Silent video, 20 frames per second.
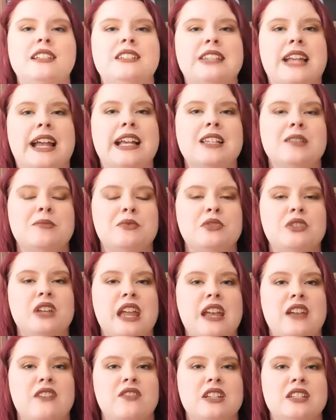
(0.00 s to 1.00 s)
sizable
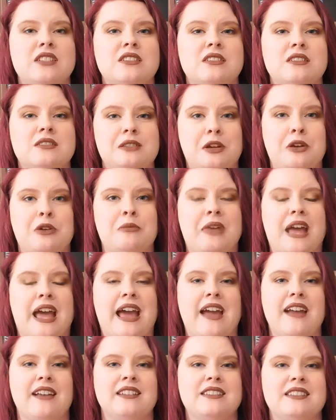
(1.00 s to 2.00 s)
canvas tote
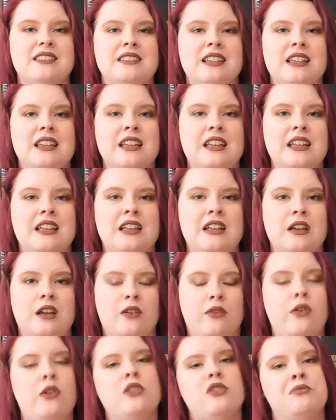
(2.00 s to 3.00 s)
bags
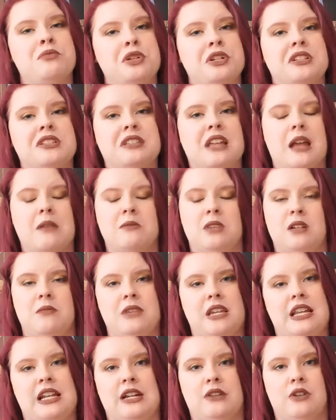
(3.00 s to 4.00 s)
full of books that I'm going to
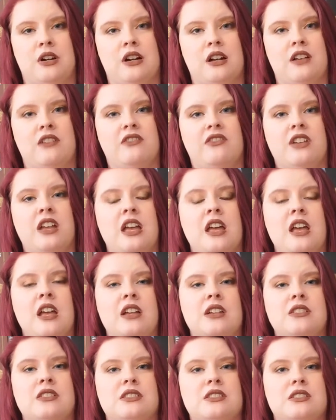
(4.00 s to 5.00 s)
be getting rid of.
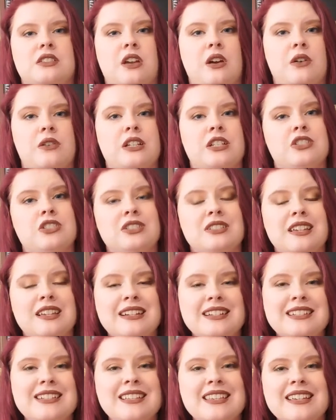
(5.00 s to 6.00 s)
So let's just get
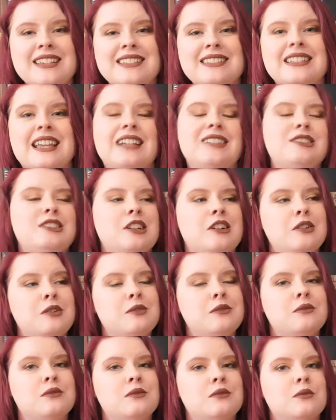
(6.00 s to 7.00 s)
into this. I
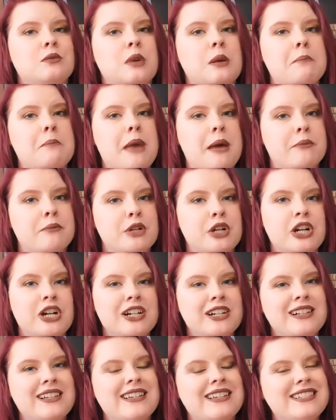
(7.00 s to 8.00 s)
don't remember
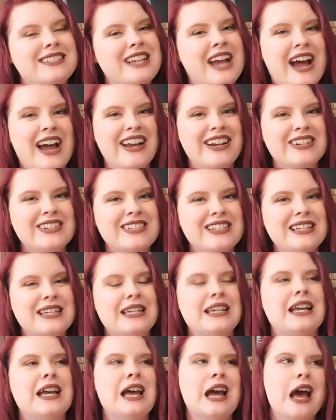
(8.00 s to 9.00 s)

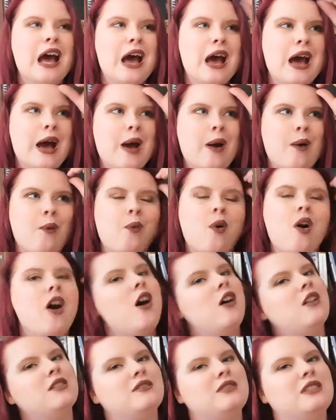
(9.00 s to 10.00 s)
entirely what
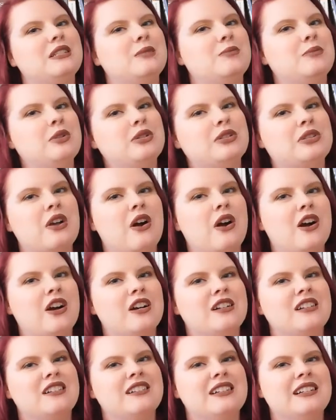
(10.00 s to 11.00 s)
all of these books
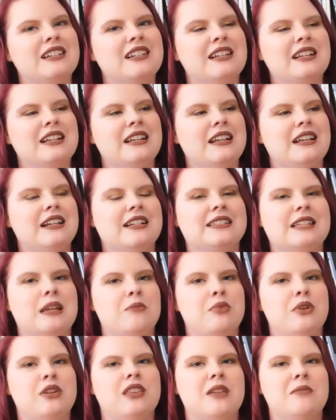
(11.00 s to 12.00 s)
are, because I
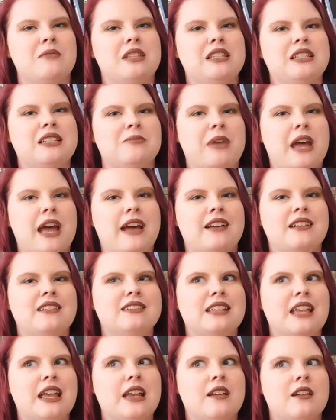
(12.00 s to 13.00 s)
put them in these
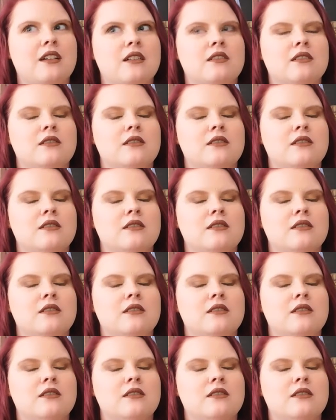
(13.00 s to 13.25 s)
bags like